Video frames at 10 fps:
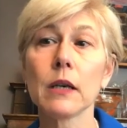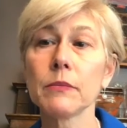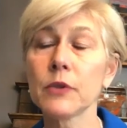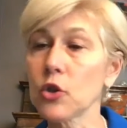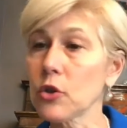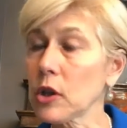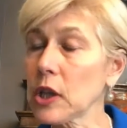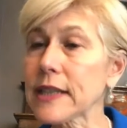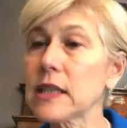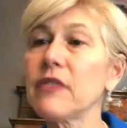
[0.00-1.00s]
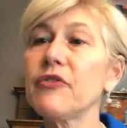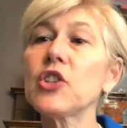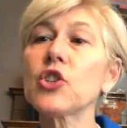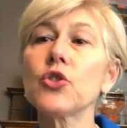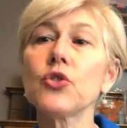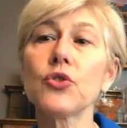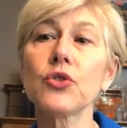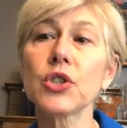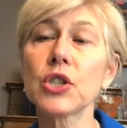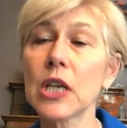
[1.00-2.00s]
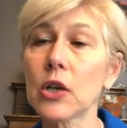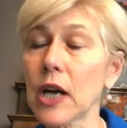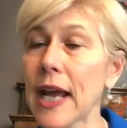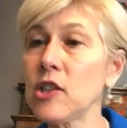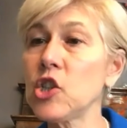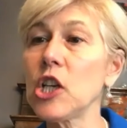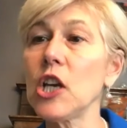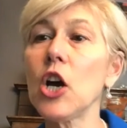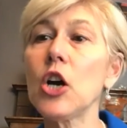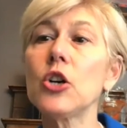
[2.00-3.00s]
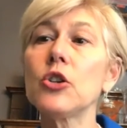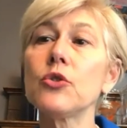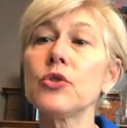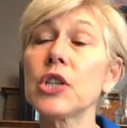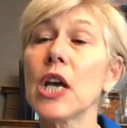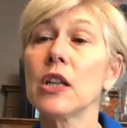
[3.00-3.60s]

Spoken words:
there are elected officials, there are NGOs,